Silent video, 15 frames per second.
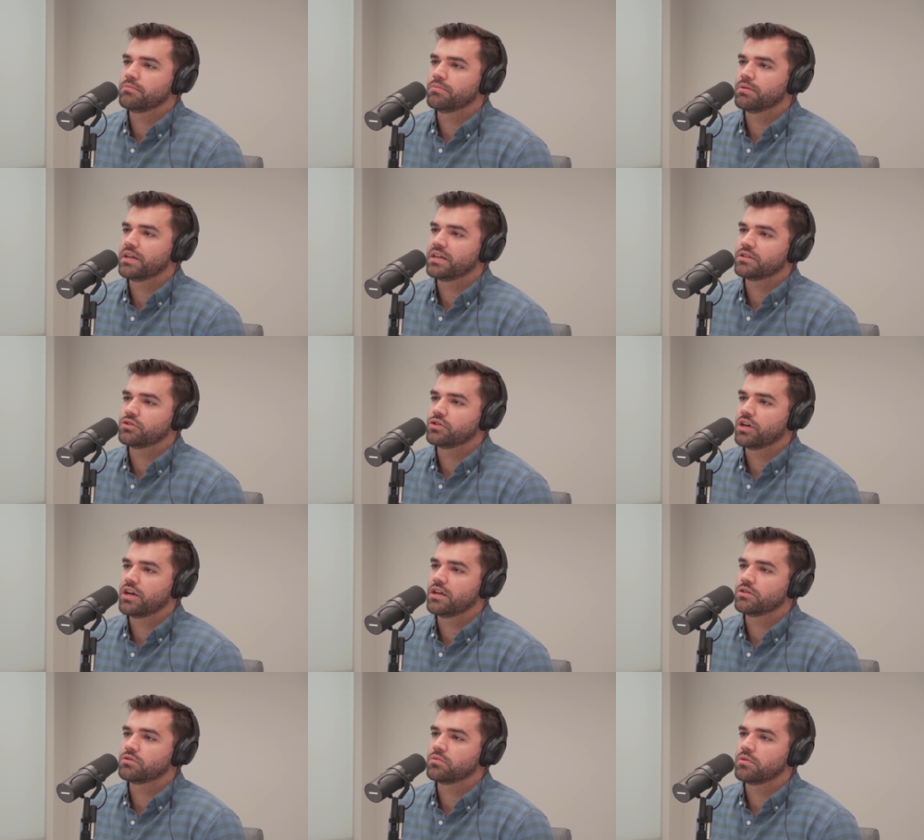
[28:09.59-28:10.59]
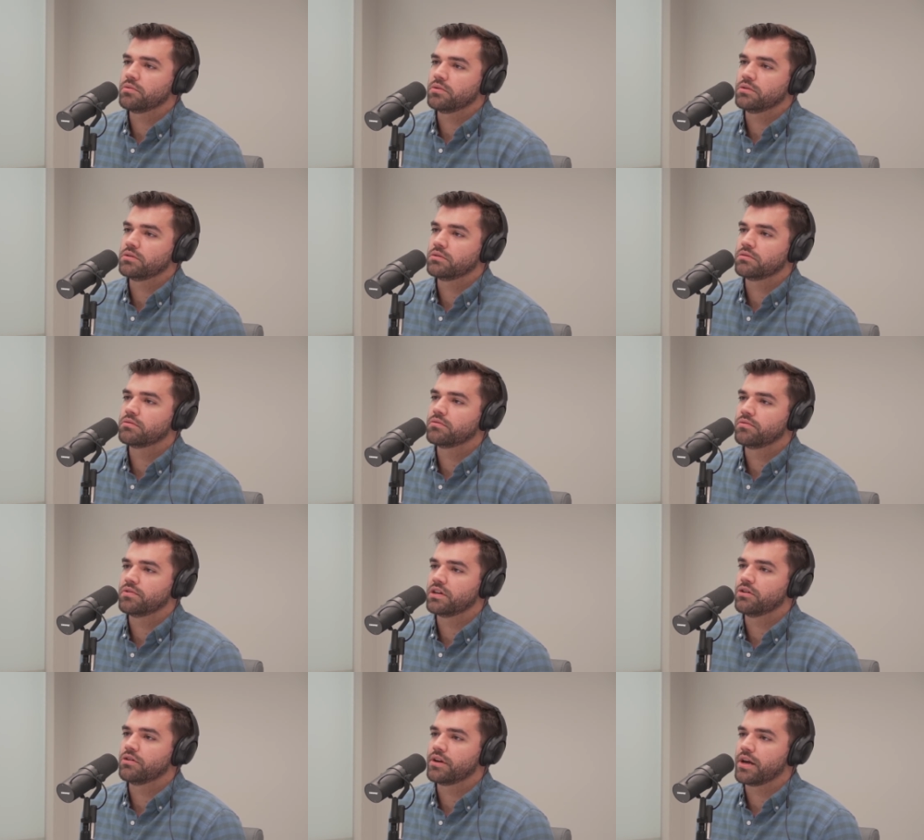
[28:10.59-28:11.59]
plans change, we would
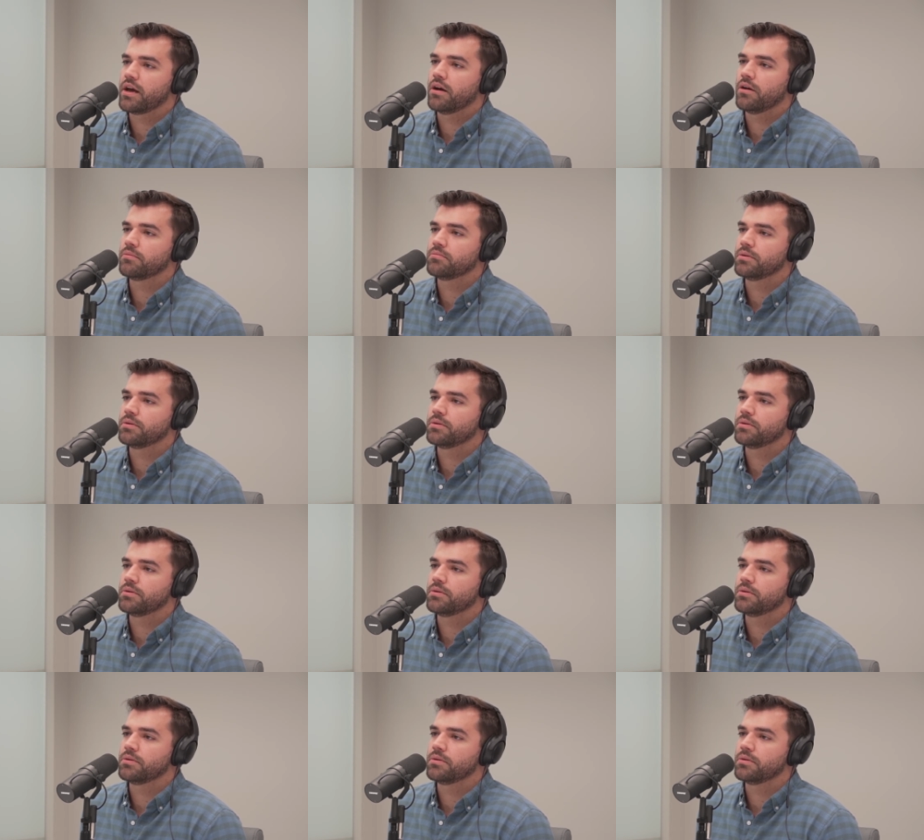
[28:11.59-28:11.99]
figure it out.